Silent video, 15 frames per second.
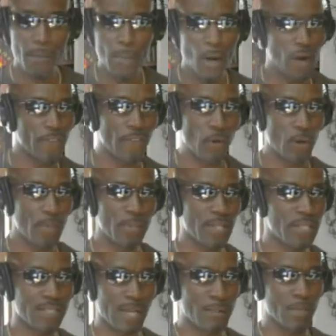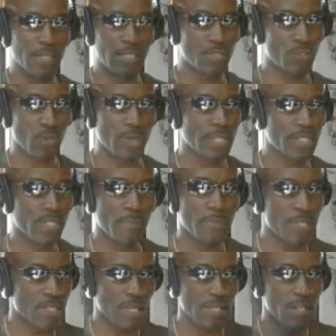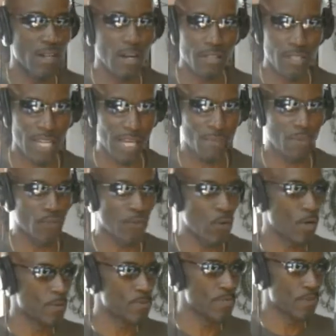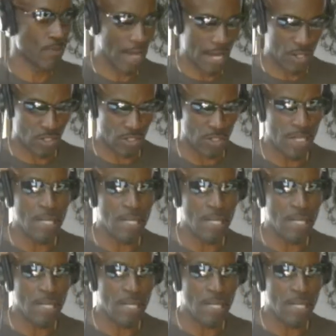all for it because I believe trends can be set in all types of forms and fashion.